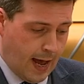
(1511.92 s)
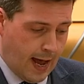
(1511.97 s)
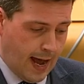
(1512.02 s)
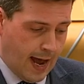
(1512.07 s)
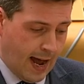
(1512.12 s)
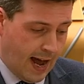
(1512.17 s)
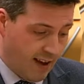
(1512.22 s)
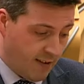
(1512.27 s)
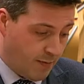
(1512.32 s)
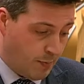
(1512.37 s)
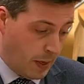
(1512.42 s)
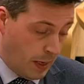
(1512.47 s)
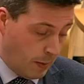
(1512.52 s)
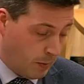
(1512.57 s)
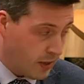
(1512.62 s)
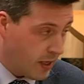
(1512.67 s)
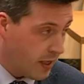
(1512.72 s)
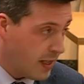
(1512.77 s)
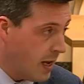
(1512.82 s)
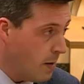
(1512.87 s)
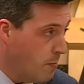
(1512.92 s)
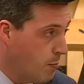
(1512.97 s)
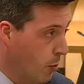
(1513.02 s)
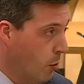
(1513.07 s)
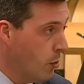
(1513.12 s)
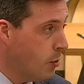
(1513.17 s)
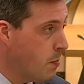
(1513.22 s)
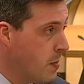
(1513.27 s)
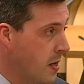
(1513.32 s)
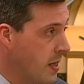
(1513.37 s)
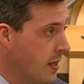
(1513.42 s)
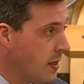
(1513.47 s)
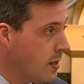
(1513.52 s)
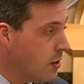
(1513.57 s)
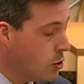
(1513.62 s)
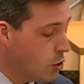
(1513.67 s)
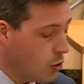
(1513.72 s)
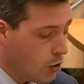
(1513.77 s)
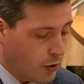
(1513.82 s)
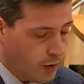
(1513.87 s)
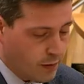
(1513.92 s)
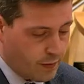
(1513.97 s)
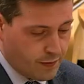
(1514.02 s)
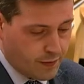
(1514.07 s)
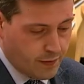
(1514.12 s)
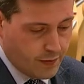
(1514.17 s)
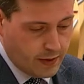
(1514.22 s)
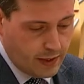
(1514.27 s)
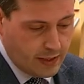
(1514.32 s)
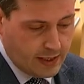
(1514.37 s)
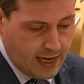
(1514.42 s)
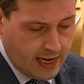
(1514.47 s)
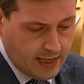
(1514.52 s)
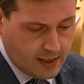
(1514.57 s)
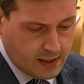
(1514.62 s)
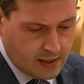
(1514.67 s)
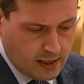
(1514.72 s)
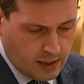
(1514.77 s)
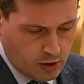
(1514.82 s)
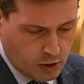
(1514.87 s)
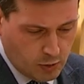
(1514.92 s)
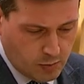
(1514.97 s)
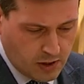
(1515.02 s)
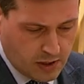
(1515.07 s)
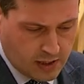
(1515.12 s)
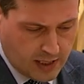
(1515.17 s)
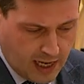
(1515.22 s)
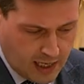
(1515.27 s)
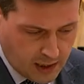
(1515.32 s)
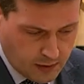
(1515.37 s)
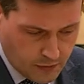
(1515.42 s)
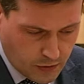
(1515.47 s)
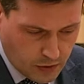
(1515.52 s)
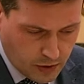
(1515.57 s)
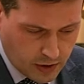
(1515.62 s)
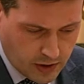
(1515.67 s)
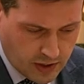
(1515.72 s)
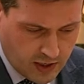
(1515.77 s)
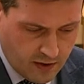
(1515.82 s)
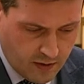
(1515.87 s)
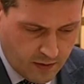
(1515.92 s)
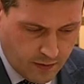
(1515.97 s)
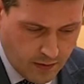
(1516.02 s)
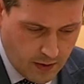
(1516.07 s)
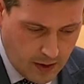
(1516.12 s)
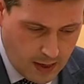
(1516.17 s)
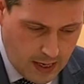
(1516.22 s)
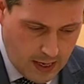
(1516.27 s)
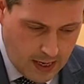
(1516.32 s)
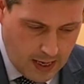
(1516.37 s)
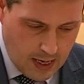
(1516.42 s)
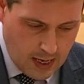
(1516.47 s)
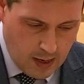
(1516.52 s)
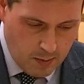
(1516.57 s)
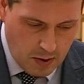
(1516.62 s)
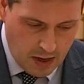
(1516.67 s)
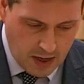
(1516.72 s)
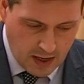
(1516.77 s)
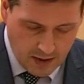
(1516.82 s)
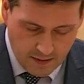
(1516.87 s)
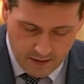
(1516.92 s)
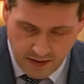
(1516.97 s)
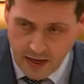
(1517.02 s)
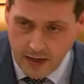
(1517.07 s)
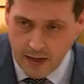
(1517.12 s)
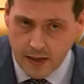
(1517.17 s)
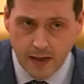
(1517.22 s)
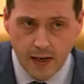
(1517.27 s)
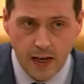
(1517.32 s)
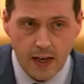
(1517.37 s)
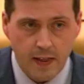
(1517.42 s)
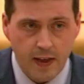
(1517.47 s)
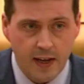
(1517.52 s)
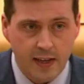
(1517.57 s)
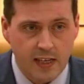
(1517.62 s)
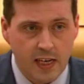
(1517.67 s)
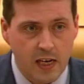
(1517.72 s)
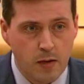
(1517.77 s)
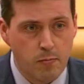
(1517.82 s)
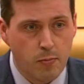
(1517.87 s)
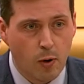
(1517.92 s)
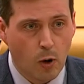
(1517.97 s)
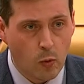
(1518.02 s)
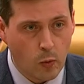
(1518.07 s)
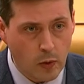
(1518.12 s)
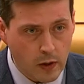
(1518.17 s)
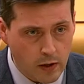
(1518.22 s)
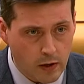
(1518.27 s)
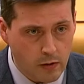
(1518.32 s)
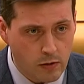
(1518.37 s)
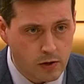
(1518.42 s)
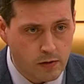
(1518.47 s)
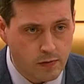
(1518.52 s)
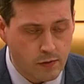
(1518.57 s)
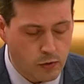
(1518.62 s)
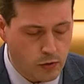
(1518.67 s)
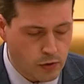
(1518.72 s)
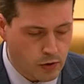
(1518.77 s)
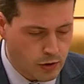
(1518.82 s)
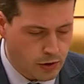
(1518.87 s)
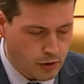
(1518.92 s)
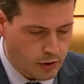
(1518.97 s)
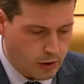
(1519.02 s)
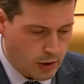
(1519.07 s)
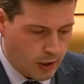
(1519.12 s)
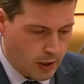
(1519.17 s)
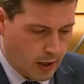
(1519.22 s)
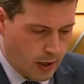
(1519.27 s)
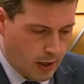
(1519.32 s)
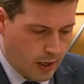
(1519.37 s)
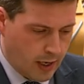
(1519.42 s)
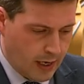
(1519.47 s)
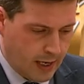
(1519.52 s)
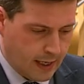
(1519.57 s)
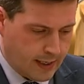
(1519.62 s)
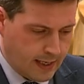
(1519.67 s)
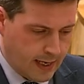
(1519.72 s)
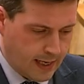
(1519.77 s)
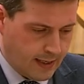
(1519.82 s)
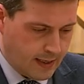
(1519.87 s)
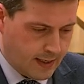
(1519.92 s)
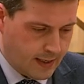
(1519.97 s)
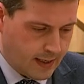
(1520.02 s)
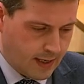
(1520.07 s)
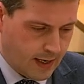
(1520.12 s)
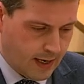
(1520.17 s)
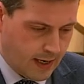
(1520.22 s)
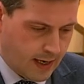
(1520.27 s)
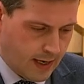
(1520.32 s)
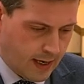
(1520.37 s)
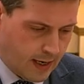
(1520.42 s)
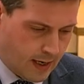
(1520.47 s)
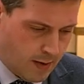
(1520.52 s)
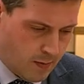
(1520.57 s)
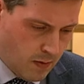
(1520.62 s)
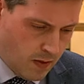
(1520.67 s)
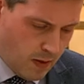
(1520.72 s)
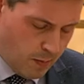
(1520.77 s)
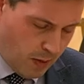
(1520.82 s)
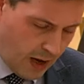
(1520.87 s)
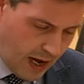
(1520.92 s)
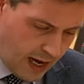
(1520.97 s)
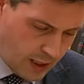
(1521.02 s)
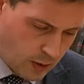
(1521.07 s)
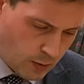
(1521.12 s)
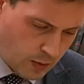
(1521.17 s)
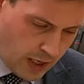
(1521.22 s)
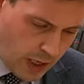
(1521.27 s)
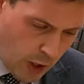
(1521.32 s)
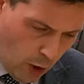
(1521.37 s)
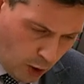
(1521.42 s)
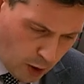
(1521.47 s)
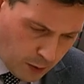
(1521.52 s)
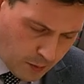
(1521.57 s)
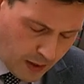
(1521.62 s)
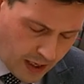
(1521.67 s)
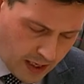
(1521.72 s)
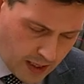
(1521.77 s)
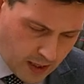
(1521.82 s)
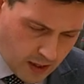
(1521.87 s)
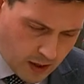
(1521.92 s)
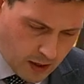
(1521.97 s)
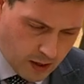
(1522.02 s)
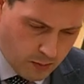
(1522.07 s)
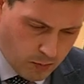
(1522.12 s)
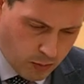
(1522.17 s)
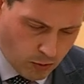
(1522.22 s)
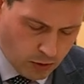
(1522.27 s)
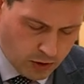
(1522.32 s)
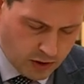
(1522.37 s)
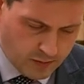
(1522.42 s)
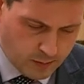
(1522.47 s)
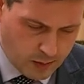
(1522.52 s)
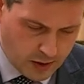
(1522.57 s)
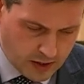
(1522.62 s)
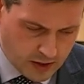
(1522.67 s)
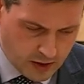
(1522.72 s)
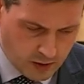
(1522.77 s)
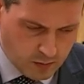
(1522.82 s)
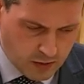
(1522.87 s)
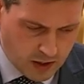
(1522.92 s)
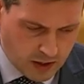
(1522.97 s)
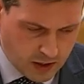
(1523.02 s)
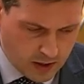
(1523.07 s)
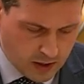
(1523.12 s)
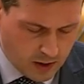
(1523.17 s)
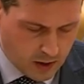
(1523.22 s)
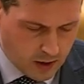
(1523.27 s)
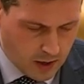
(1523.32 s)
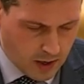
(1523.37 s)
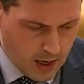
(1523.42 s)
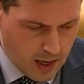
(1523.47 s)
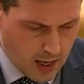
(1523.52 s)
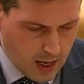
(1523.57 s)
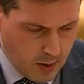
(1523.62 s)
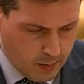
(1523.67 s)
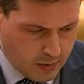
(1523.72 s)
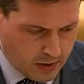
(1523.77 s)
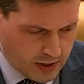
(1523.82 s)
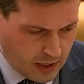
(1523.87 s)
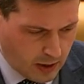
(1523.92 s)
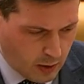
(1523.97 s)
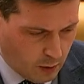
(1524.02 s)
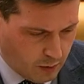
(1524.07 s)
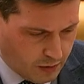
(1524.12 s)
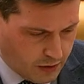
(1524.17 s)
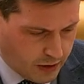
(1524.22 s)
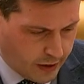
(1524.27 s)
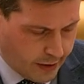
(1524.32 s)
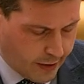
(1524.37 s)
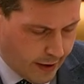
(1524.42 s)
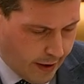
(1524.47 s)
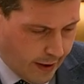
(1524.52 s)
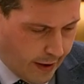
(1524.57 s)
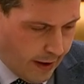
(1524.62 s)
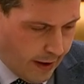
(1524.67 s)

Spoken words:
I have been able to attend both meetings of the Texas Instruments Task Force that have been convened in that time. Paul Wheelhouse, of course, attended in the past when he occupied the post of Business Minister, Presiding Officer.